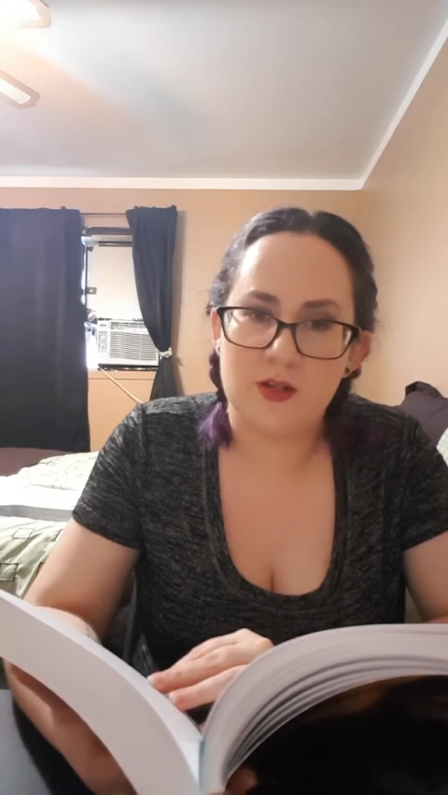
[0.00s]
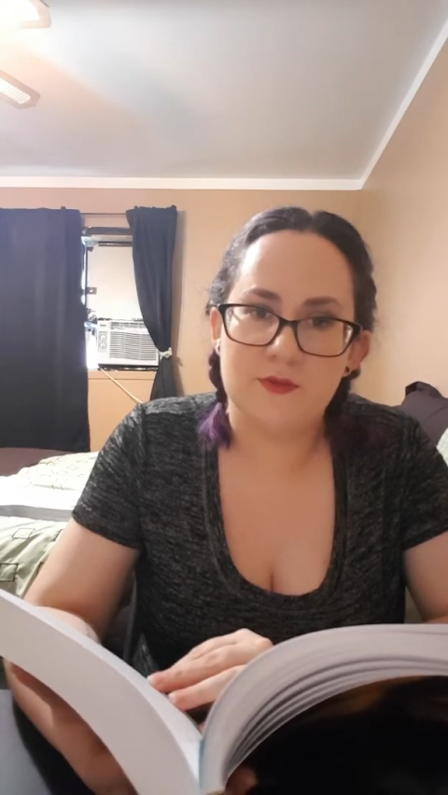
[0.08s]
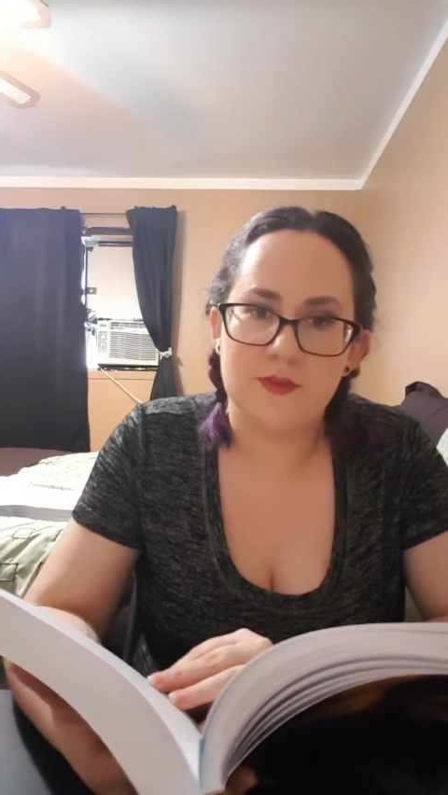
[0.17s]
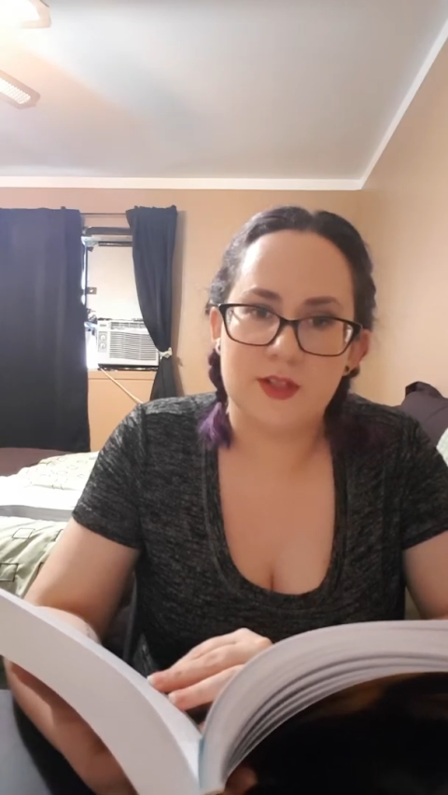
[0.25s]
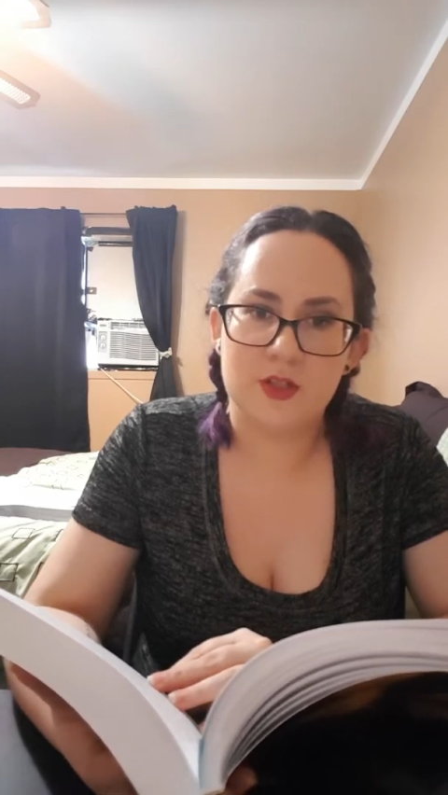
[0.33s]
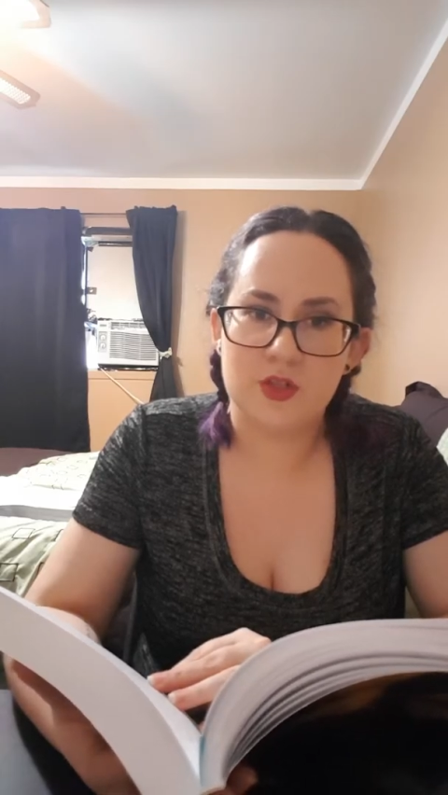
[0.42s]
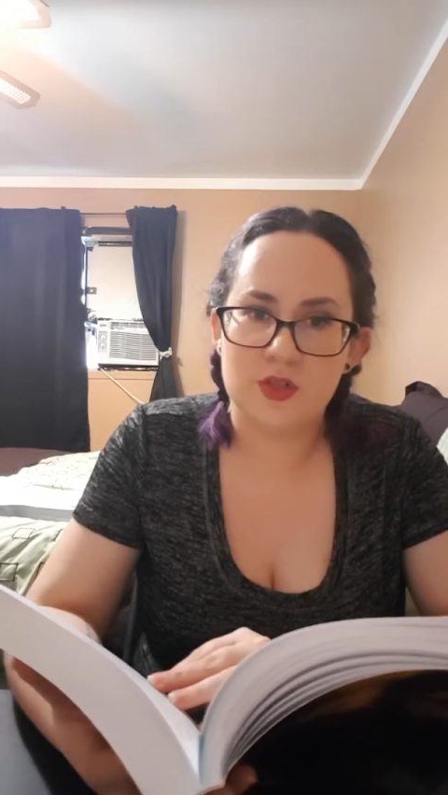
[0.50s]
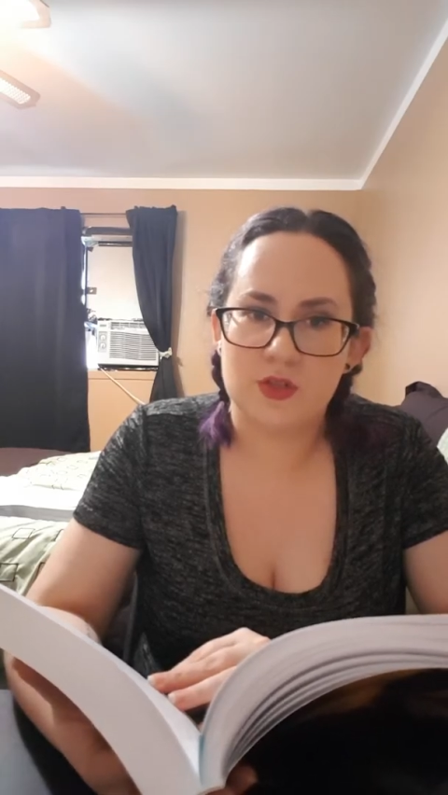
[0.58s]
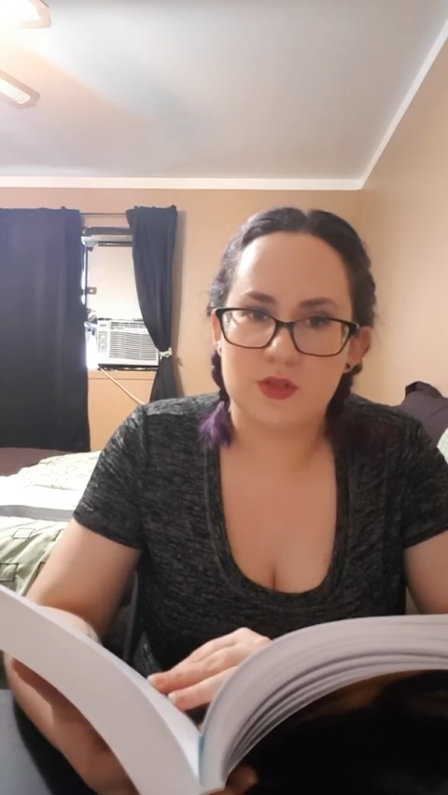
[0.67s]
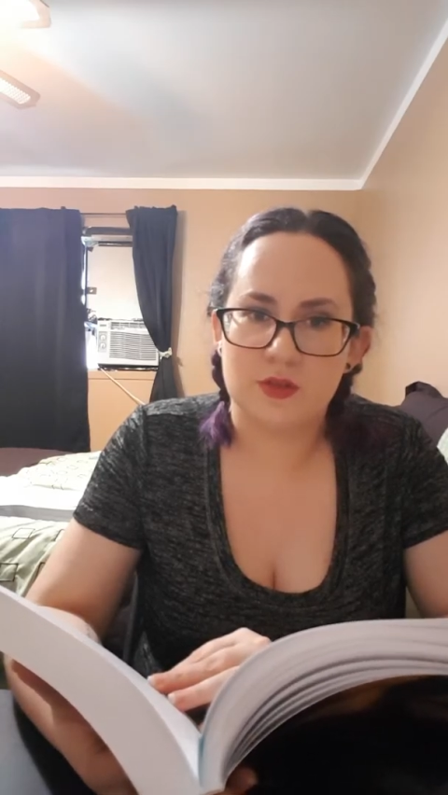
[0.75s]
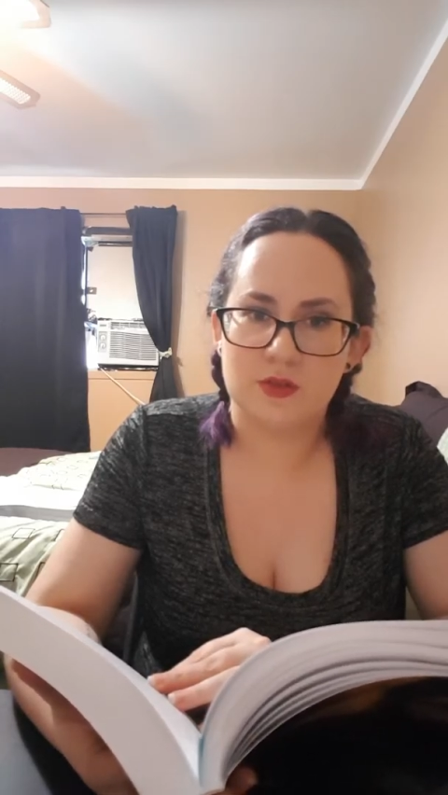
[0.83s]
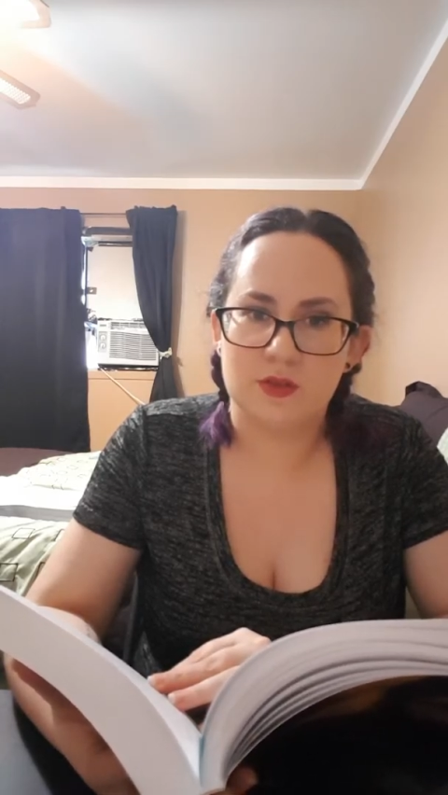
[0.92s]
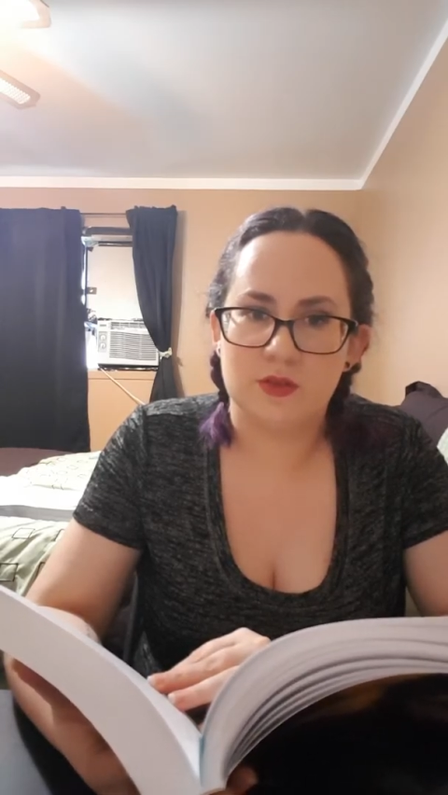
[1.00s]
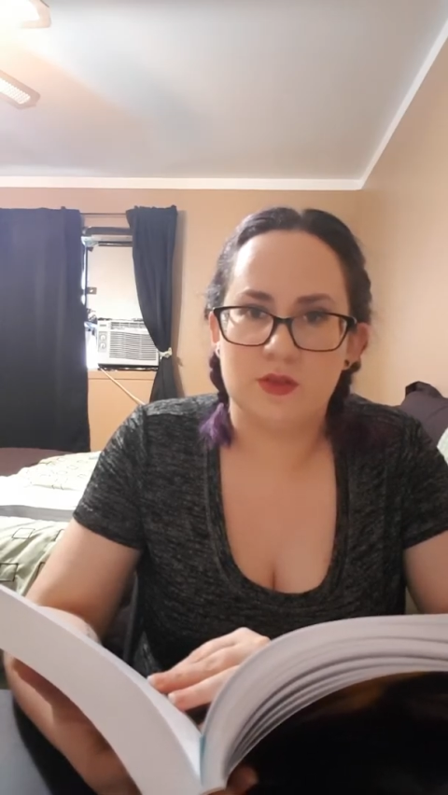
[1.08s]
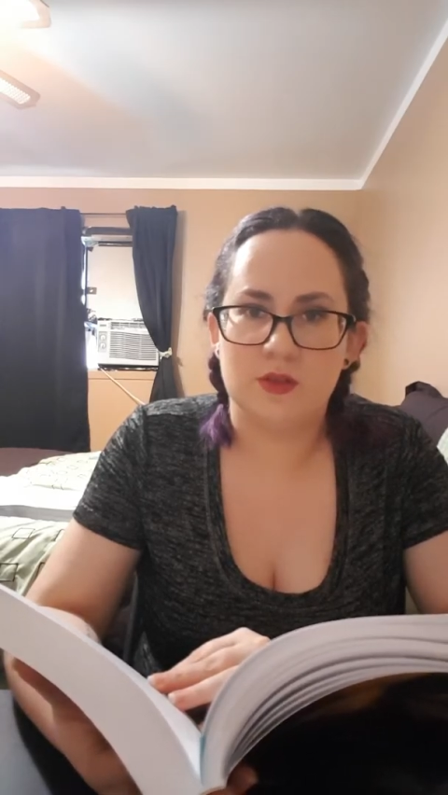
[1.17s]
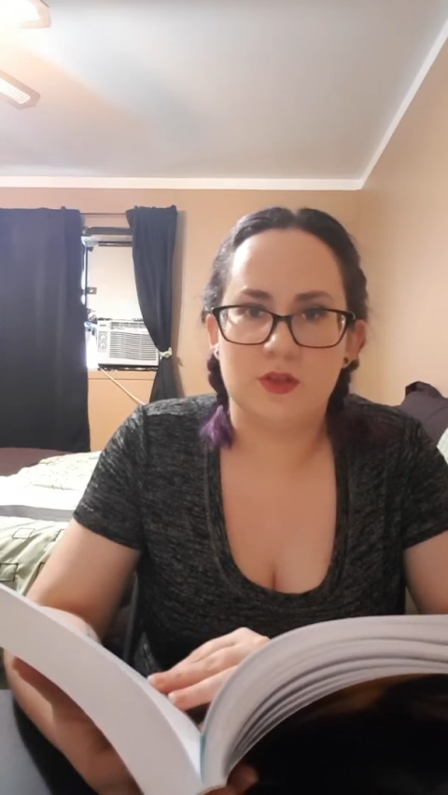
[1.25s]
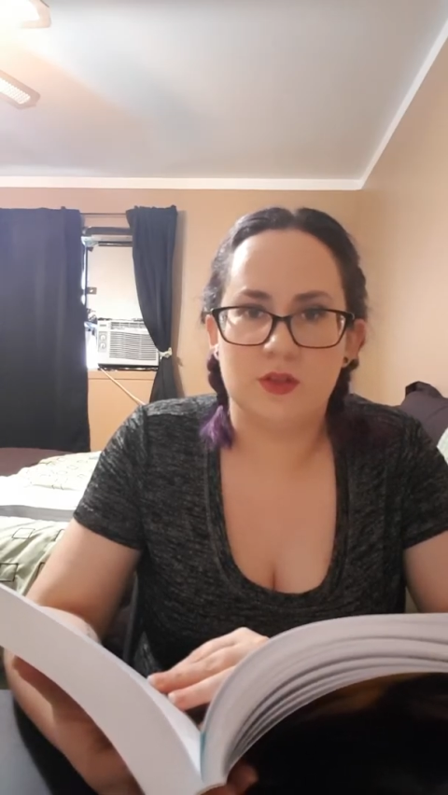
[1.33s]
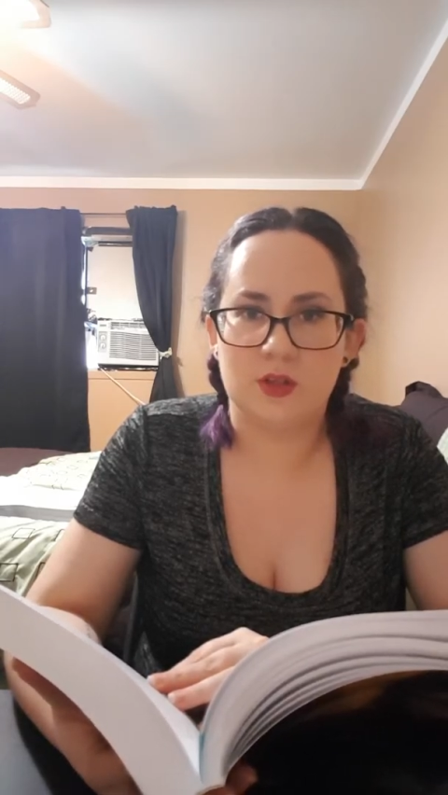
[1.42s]
flinch,
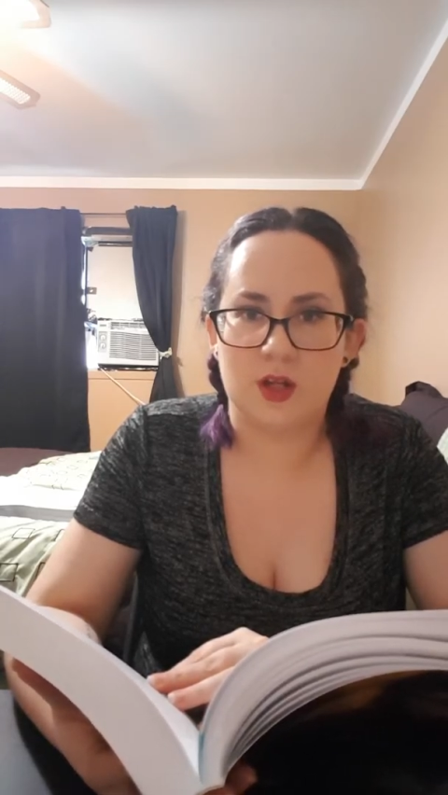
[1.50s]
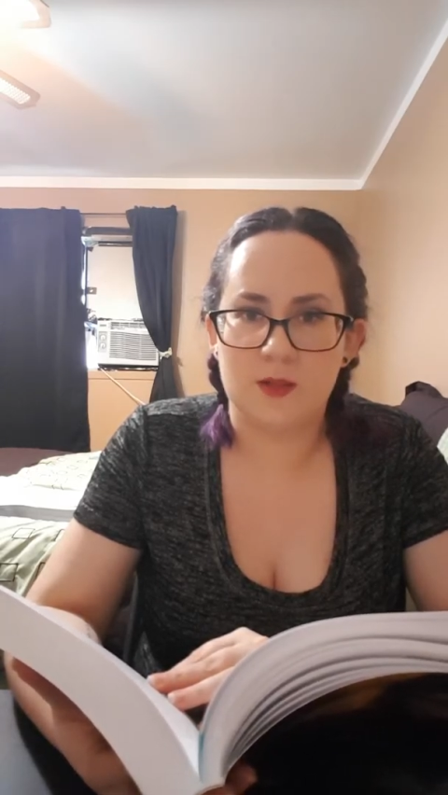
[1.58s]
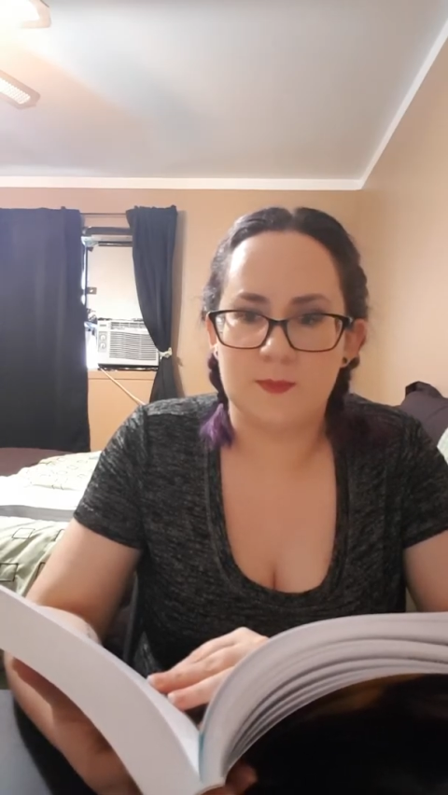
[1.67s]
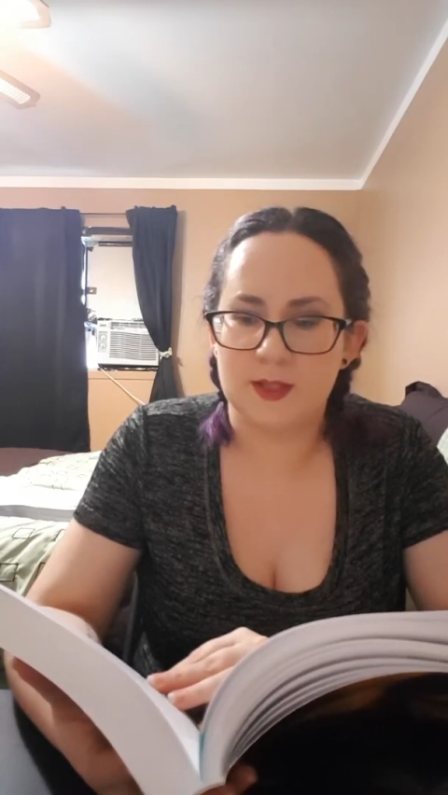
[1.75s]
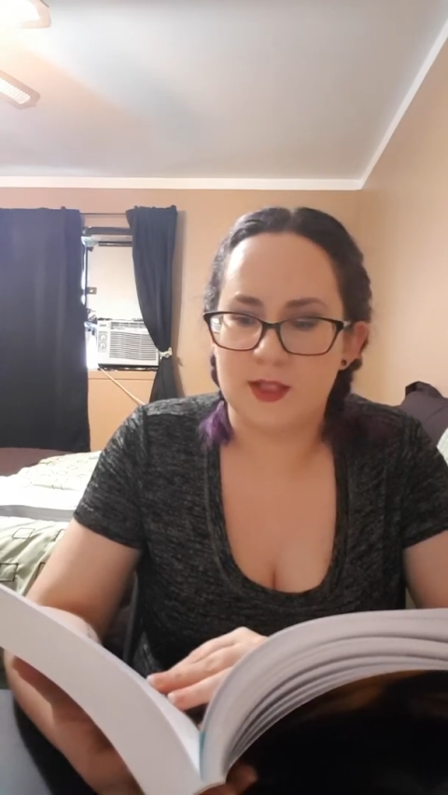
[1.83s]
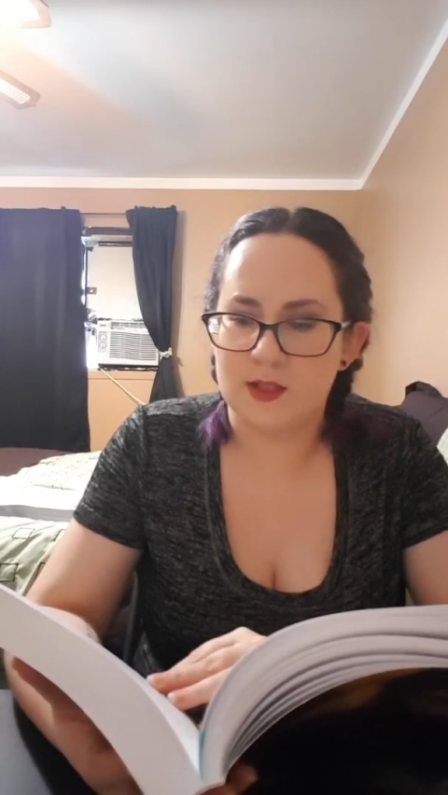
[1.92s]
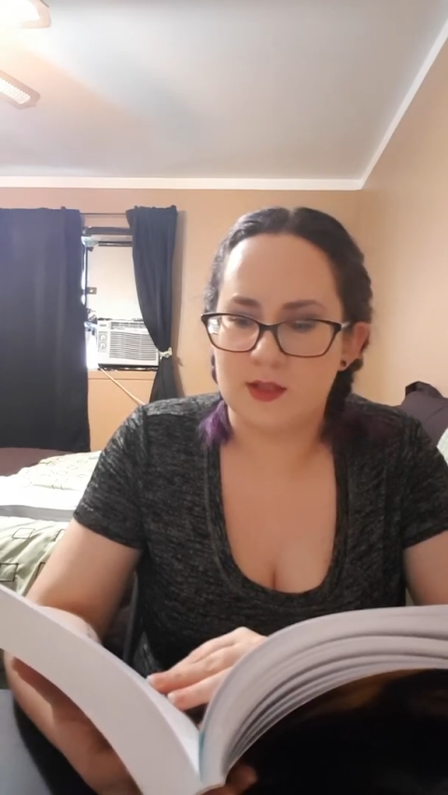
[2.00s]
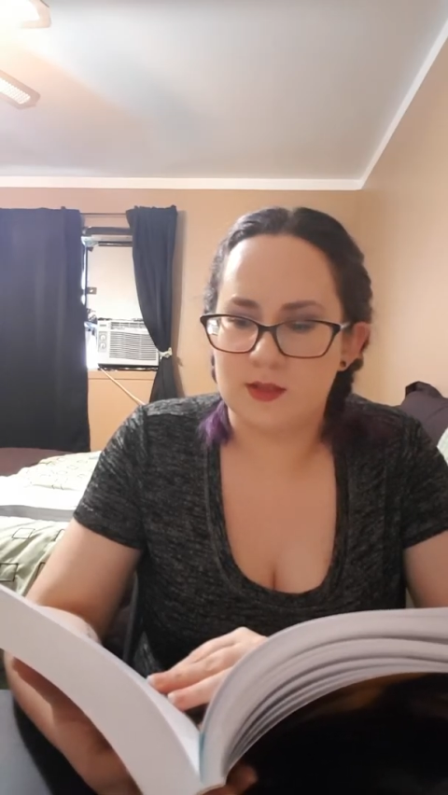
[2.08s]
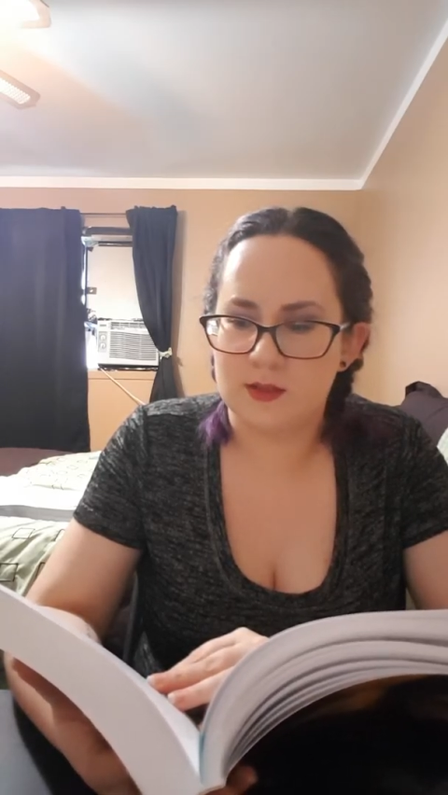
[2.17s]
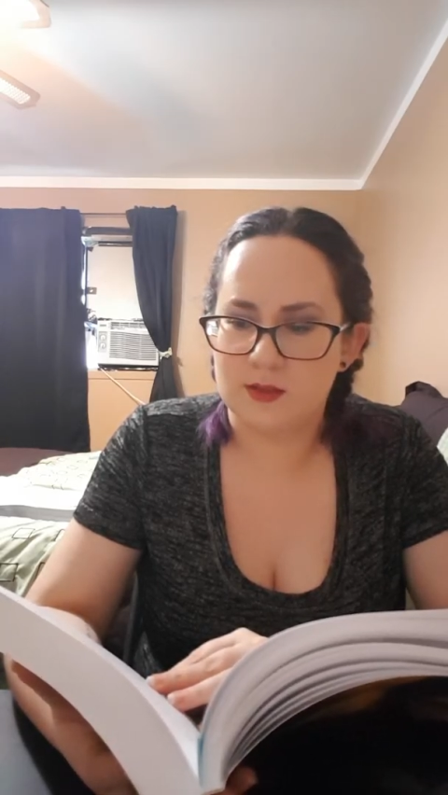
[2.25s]
not a blink.